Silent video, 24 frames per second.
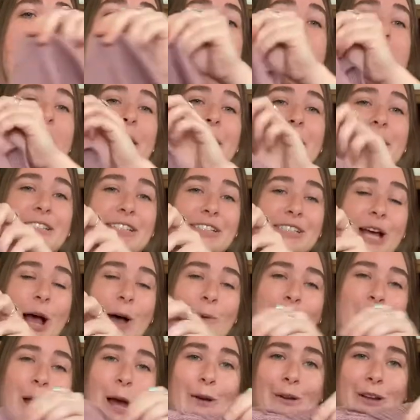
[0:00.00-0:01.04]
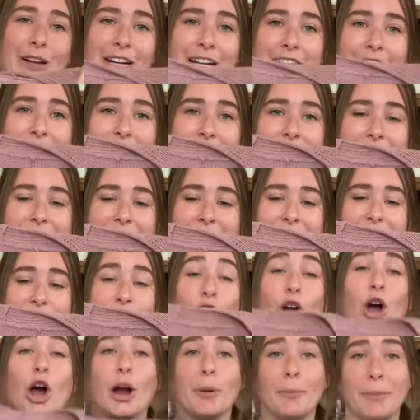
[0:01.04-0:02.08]
It is a top-down knit
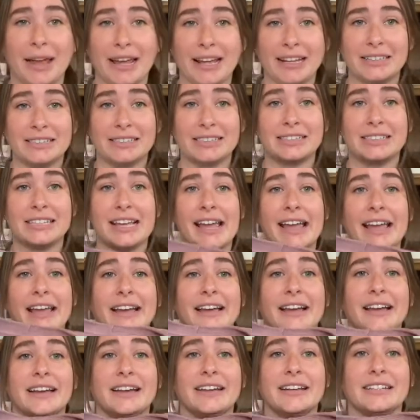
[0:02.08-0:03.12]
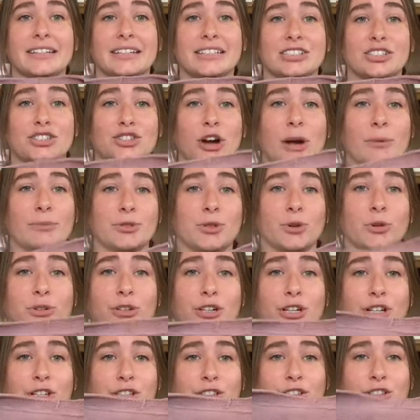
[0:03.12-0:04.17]
garment, and it's a drop
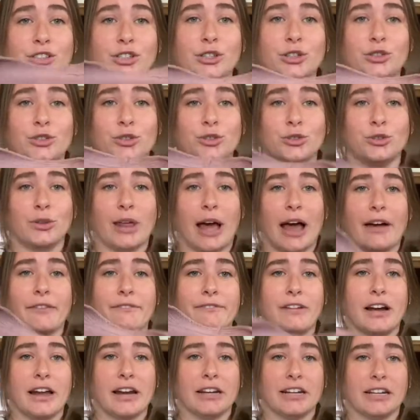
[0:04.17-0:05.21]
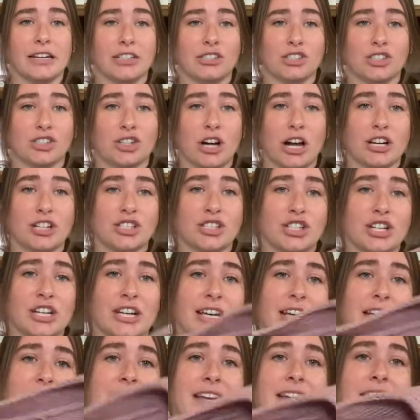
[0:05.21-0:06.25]
shoulder, so you do that fun
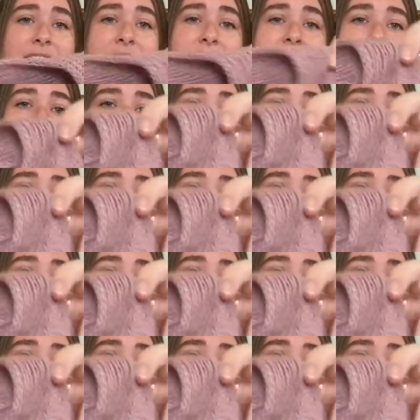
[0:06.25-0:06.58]
construction,